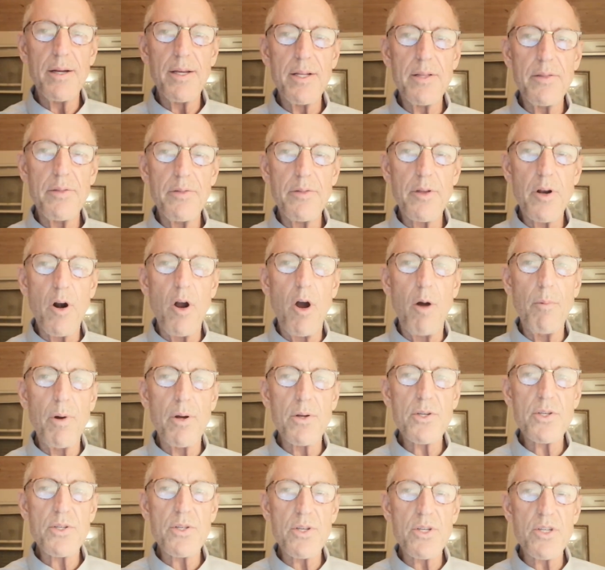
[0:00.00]
They're
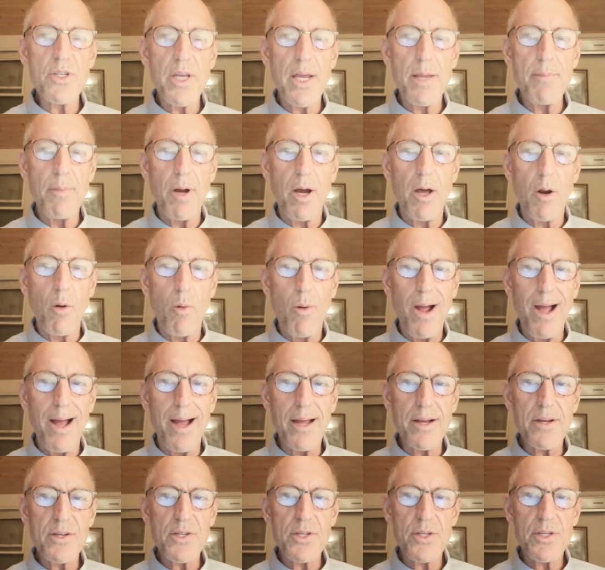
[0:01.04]
almost the same ball of
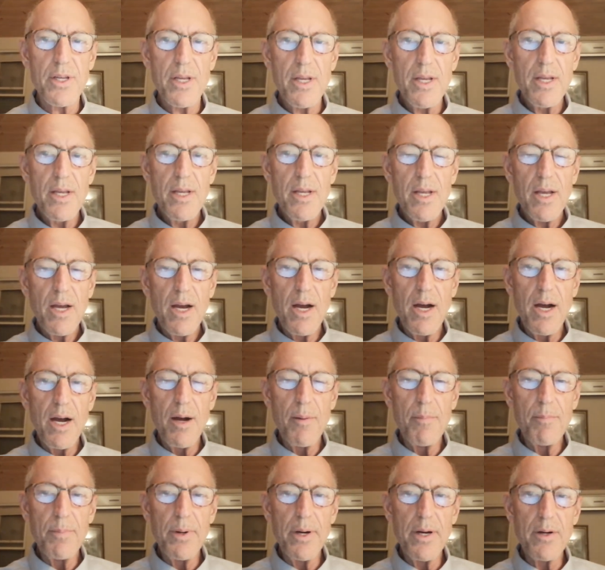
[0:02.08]
wax.
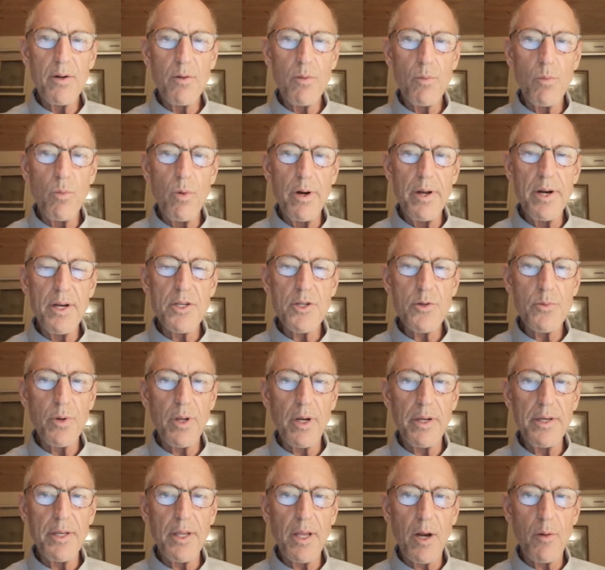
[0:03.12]
But one is
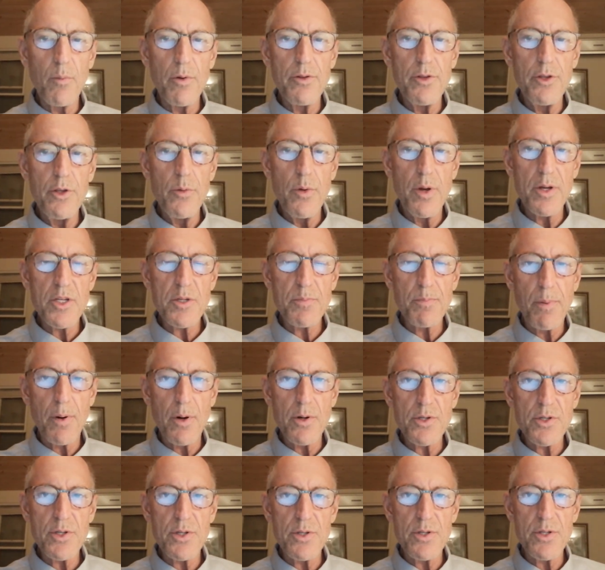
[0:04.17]
really dealing with U.S.
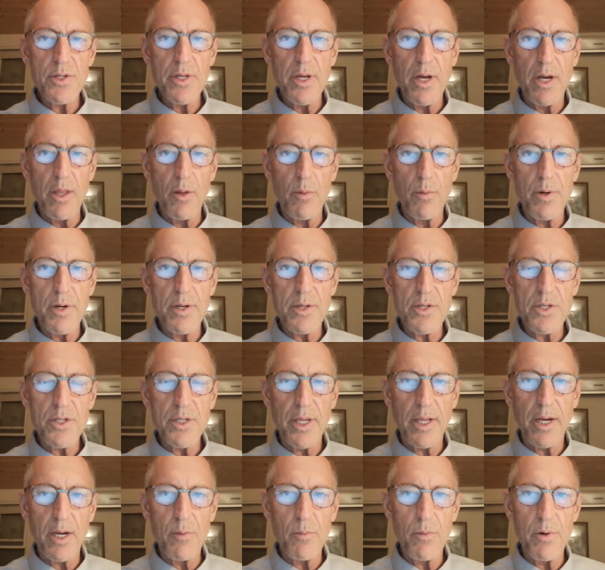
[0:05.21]
persons. The other one is
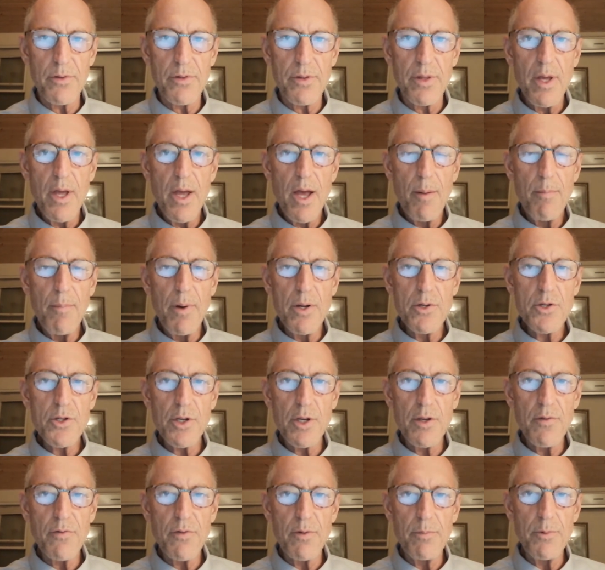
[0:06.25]
dealing with
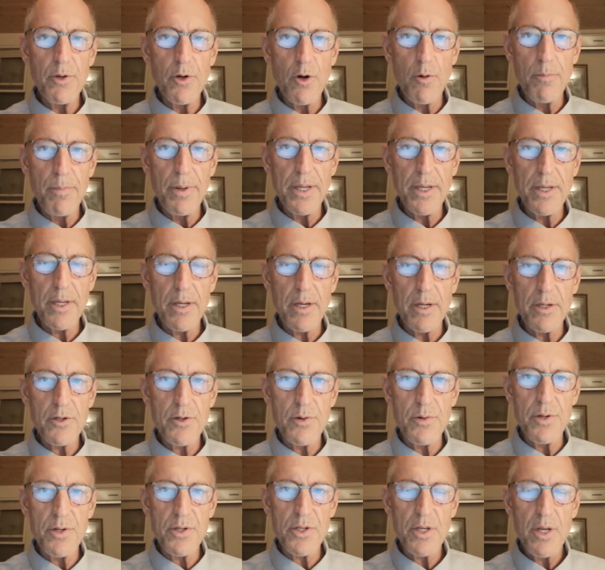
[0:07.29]
mostly from European
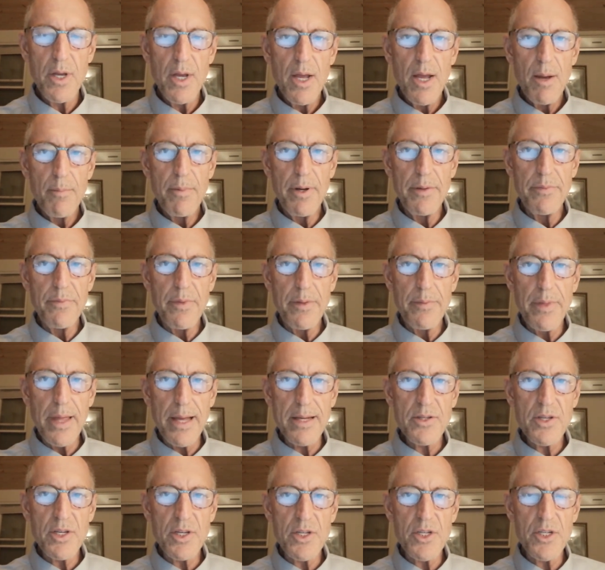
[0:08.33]
countries, but
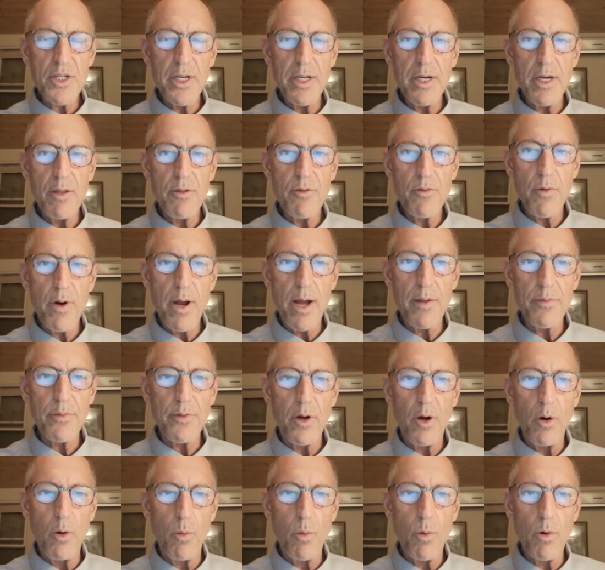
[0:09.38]
that's extending throughout the
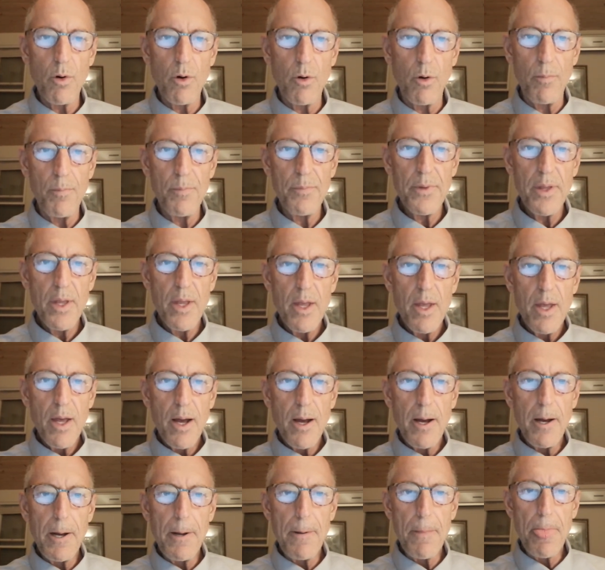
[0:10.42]
whole world.
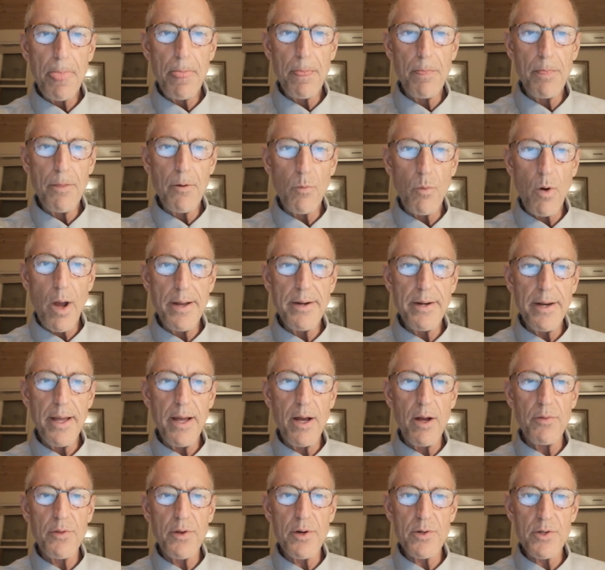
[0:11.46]
Right
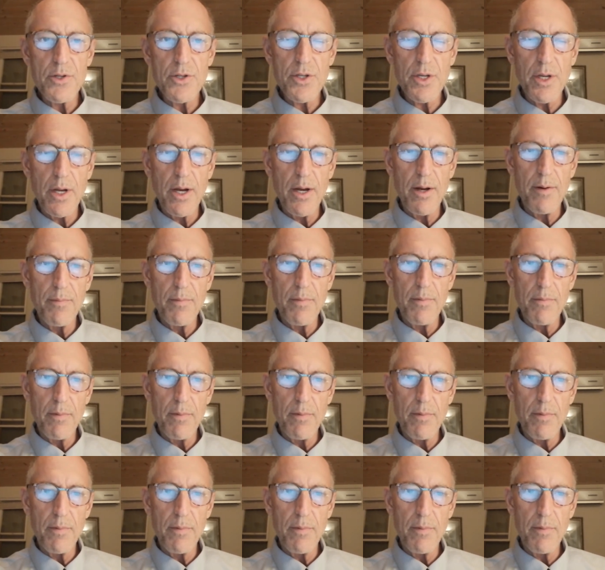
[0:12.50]
now, there's the